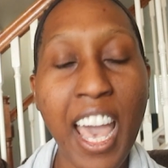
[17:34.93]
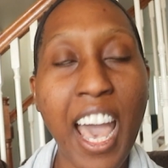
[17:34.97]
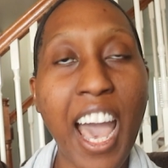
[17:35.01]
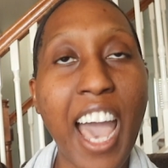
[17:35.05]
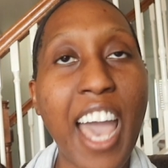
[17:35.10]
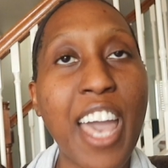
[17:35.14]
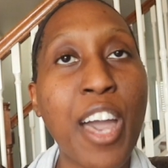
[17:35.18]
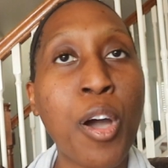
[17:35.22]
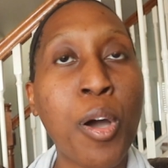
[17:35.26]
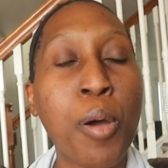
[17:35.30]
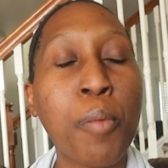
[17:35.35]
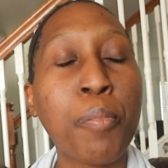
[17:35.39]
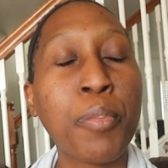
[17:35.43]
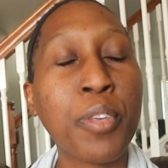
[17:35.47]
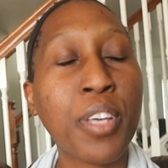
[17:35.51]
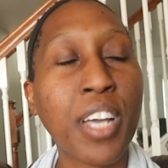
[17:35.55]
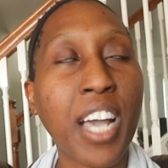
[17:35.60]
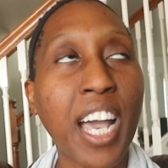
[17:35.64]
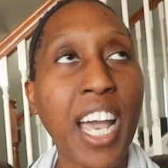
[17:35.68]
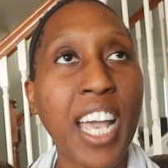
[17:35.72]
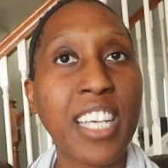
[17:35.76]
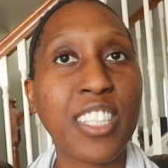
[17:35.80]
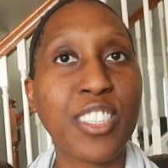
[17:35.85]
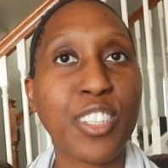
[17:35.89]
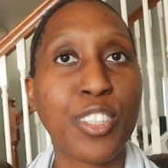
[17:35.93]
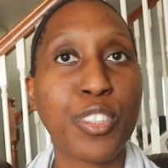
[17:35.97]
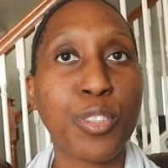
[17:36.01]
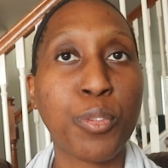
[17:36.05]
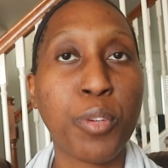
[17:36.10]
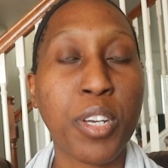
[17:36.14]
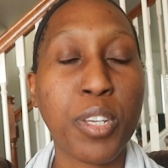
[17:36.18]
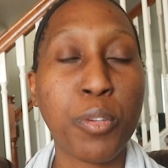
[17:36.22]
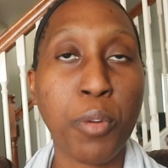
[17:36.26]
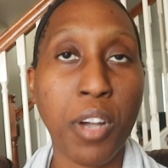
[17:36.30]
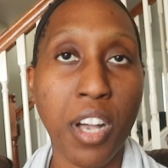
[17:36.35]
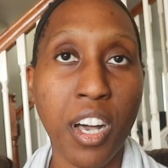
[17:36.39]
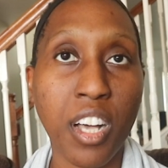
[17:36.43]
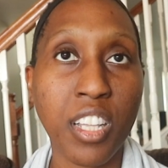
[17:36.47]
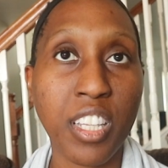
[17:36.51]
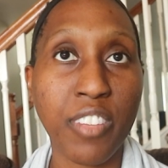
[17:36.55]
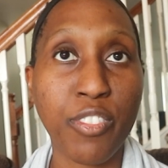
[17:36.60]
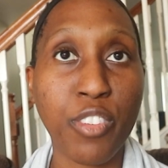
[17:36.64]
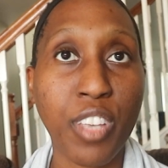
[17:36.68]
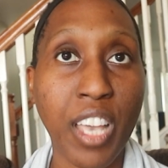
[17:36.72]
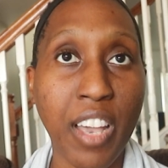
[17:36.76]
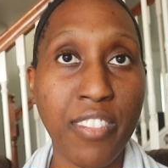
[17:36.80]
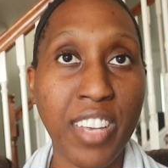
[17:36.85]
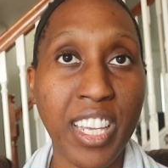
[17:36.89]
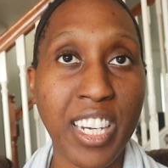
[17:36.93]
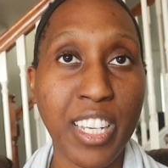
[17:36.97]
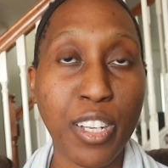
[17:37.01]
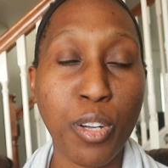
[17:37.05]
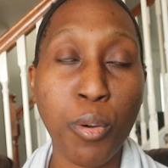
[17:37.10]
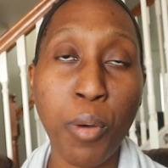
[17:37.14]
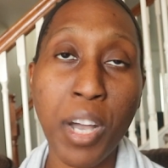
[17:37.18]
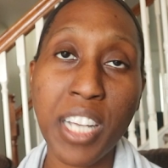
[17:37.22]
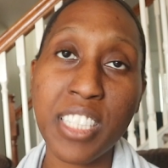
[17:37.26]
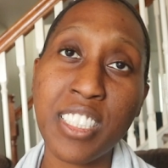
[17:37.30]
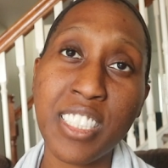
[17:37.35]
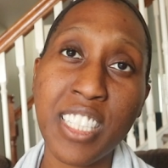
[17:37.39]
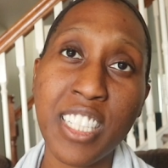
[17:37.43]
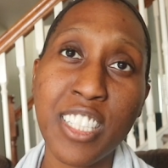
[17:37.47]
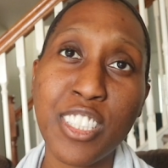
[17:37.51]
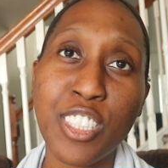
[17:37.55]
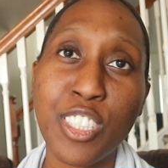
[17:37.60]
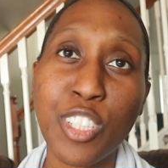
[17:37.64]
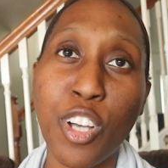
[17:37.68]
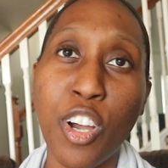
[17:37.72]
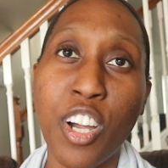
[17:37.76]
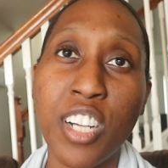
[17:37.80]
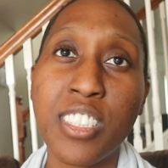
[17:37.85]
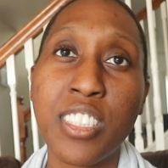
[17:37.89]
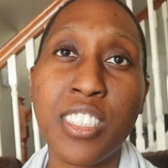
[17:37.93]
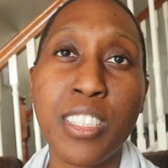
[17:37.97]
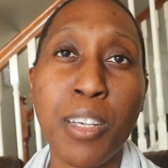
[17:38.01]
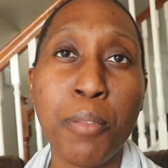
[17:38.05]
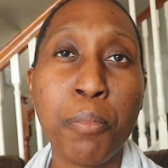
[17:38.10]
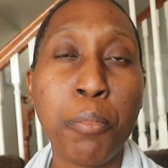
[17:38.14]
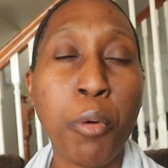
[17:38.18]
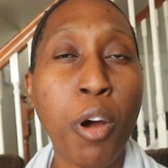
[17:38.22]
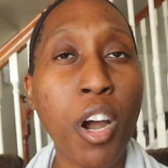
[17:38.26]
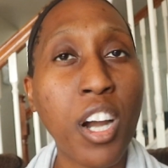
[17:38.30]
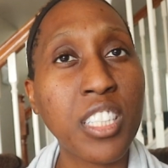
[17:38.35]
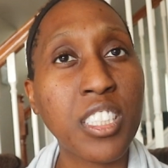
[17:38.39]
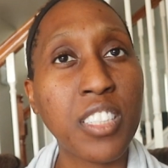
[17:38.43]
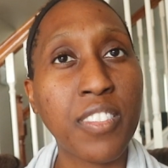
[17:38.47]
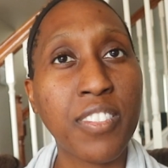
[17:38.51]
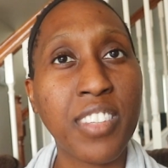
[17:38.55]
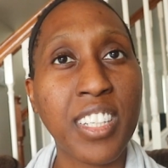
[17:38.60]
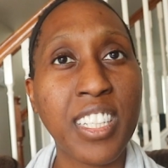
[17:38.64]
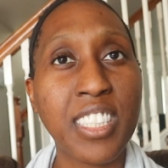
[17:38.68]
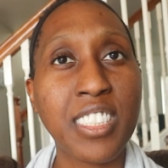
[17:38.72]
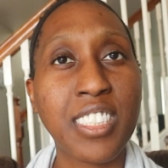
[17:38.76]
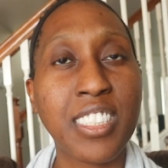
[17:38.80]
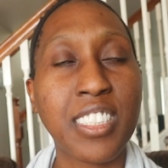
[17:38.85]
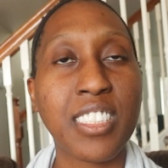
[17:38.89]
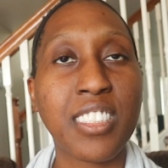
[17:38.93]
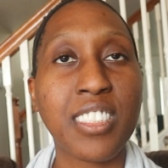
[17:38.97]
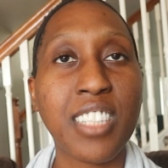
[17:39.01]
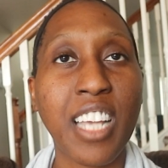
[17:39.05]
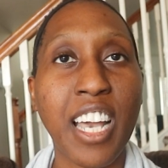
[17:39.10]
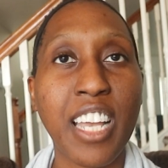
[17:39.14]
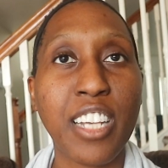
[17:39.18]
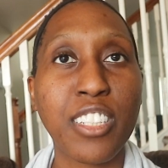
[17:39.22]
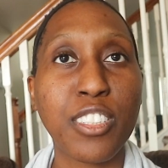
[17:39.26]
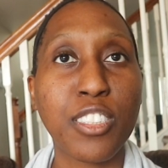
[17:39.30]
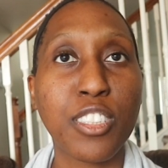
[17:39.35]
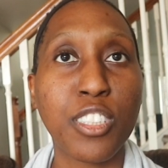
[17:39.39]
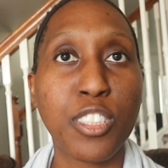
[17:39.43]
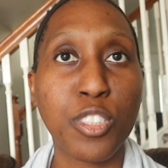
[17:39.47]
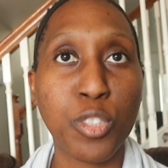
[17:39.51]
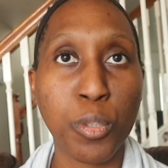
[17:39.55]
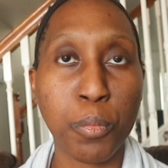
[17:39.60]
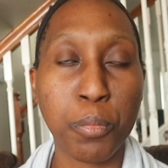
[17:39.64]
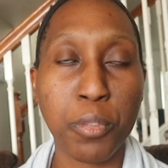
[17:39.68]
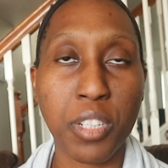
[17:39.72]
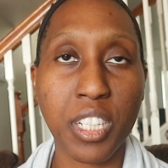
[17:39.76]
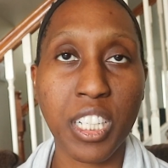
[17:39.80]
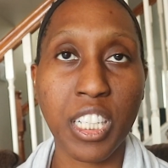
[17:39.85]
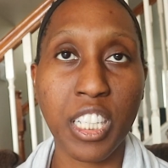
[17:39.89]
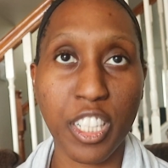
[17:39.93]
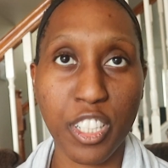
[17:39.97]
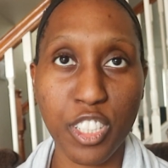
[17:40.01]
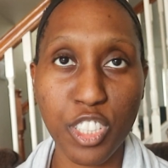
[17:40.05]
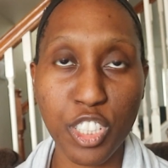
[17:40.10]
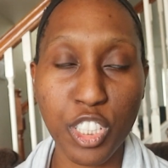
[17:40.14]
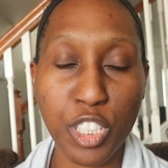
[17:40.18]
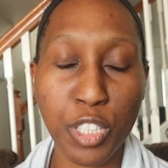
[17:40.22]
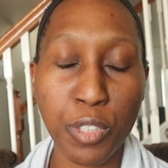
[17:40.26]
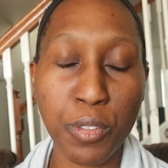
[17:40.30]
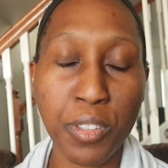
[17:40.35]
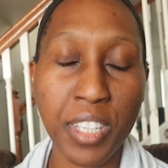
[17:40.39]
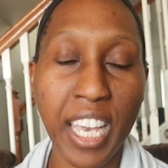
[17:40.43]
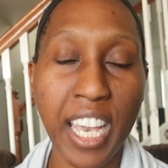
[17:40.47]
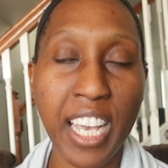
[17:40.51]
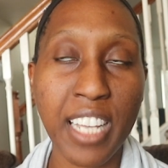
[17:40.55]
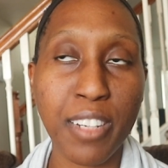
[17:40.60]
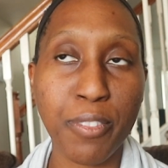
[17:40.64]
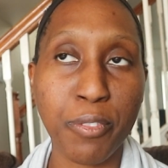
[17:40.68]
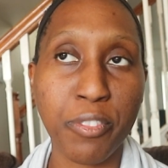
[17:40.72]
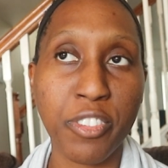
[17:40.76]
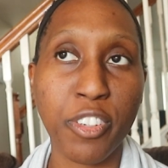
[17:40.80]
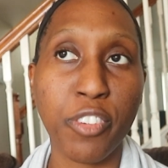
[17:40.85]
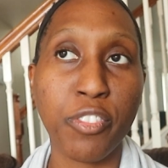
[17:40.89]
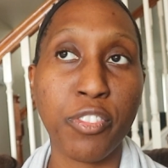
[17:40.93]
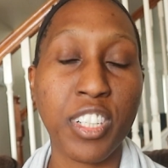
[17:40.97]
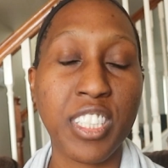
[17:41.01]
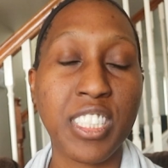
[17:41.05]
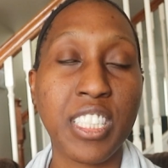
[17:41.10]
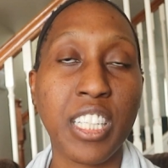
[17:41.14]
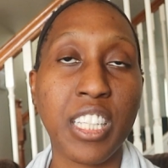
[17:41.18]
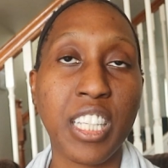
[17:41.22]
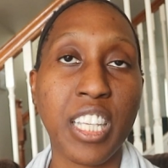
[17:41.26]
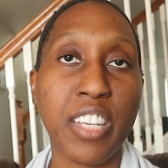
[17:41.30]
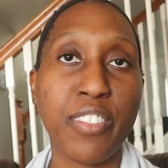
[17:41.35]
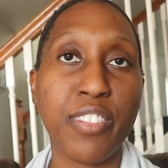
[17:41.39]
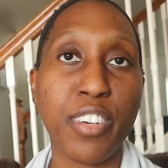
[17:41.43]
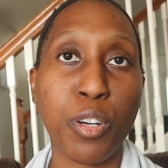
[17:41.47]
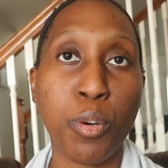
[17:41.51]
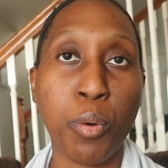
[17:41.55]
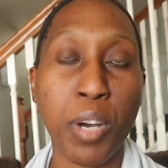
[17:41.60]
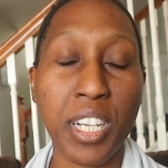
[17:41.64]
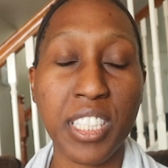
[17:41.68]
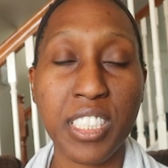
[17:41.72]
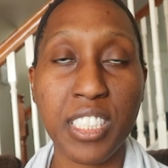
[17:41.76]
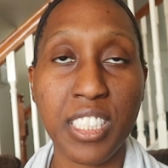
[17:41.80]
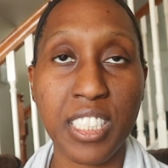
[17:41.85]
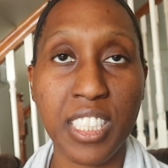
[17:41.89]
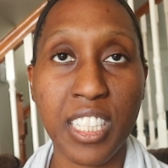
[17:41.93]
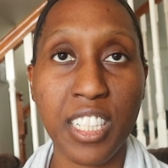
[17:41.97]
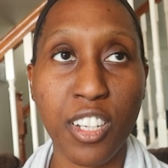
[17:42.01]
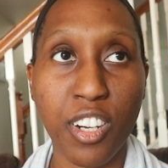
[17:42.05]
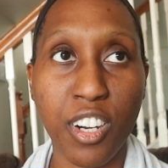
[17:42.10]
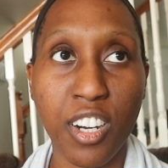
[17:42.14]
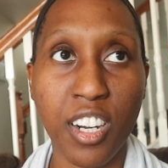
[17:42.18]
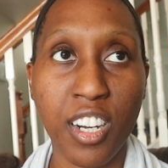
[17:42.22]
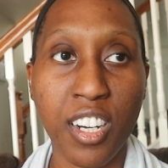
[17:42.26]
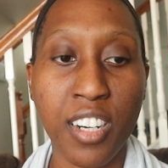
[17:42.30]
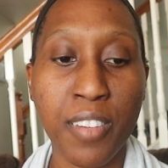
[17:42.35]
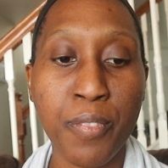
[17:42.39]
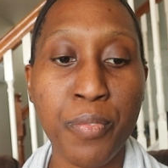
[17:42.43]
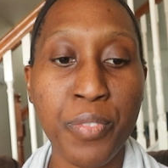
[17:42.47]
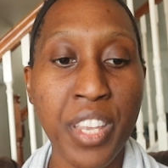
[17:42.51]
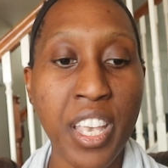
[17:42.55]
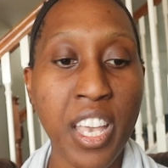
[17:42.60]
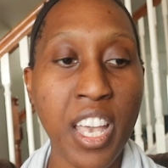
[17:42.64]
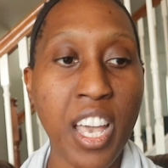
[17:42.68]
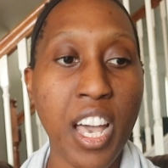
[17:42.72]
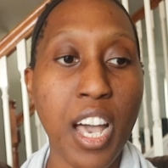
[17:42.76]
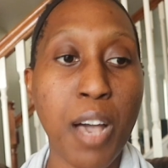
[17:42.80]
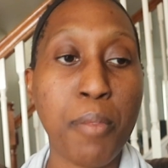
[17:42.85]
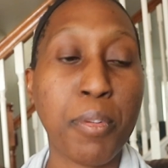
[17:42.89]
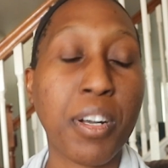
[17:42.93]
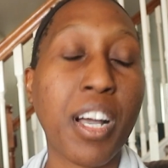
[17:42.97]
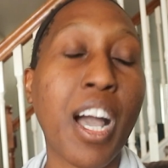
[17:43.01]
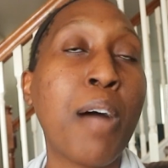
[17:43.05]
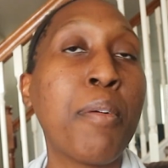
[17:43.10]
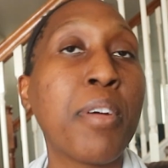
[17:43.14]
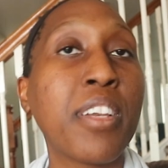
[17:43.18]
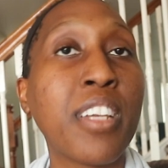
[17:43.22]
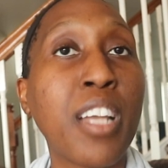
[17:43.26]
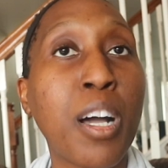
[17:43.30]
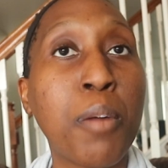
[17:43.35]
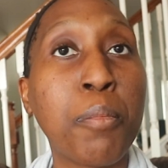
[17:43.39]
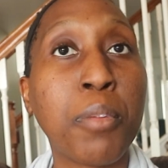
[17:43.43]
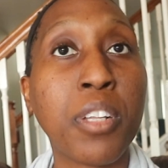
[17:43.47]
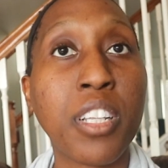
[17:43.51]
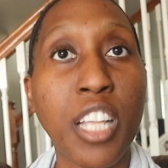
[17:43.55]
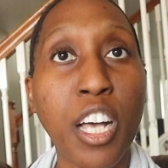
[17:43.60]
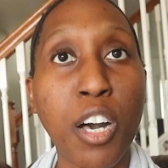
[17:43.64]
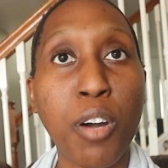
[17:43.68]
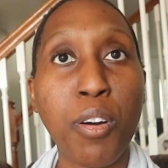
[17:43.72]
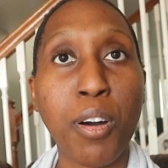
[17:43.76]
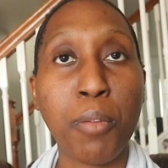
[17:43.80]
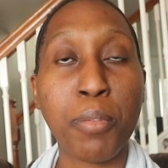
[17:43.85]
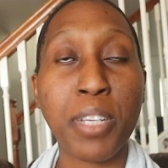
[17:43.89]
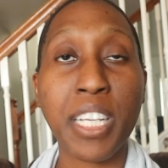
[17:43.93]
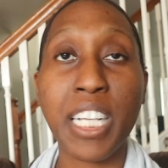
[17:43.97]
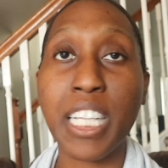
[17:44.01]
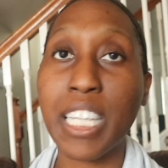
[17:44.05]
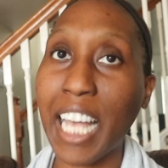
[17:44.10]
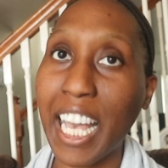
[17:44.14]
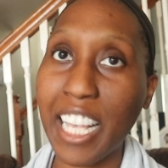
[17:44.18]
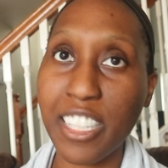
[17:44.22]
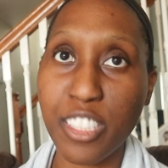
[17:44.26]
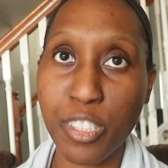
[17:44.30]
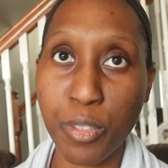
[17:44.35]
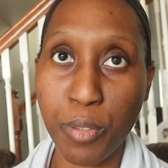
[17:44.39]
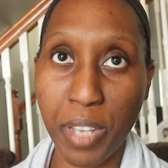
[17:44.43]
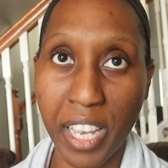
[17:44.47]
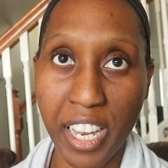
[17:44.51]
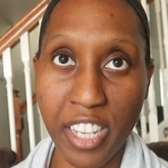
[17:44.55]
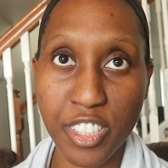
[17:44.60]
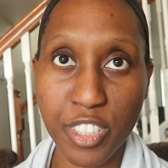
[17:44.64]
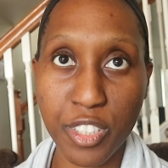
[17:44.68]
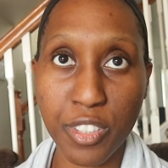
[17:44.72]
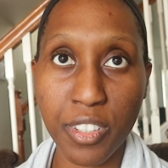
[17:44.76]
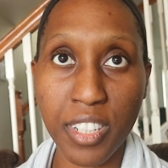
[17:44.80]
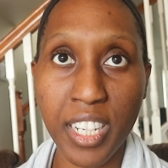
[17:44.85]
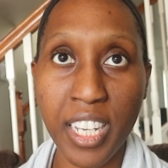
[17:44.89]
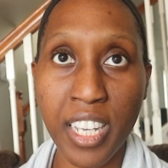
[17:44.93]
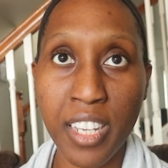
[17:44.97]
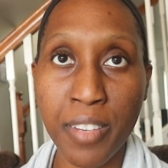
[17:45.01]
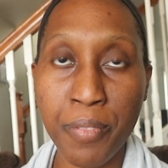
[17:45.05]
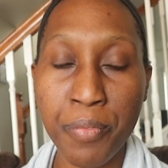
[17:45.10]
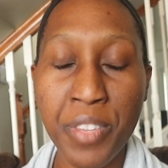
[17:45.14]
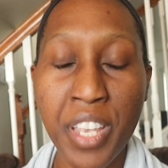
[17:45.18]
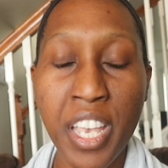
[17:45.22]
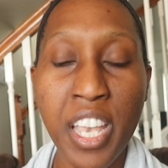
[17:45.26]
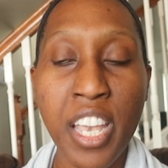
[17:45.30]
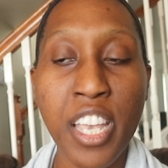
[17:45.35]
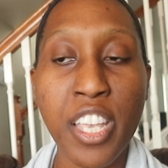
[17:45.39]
I hope you guys are doing well. If you have any questions or some parts of this is not super clear to you yet, feel free to leave a question or um, a comment down below. I'll be glad to answer it.